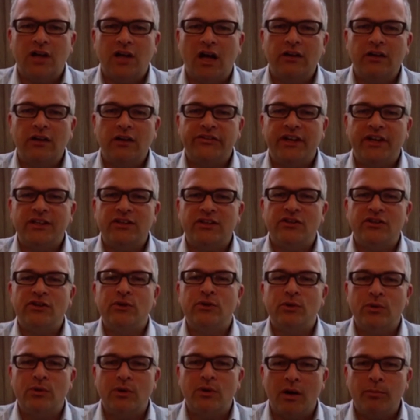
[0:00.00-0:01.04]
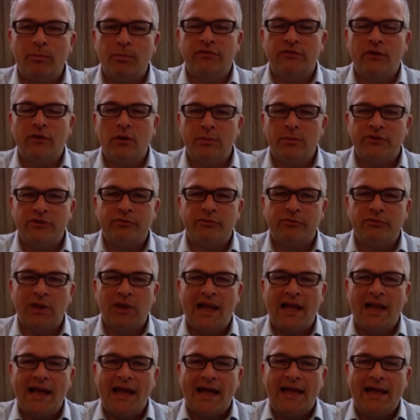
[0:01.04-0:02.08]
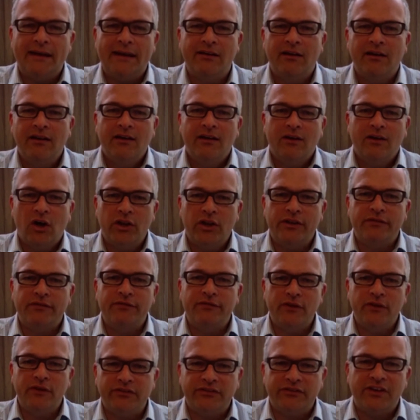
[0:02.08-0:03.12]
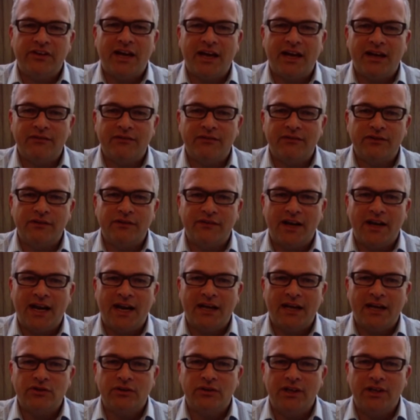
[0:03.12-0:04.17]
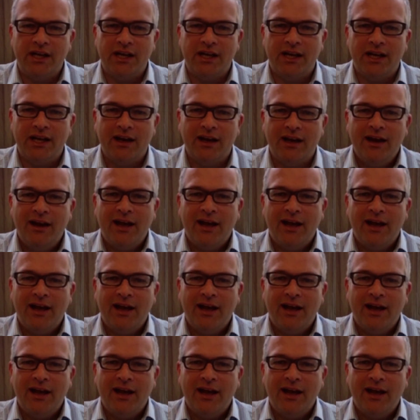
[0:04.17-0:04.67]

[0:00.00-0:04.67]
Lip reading: I'll set you a performance plan on the first day of the financial year,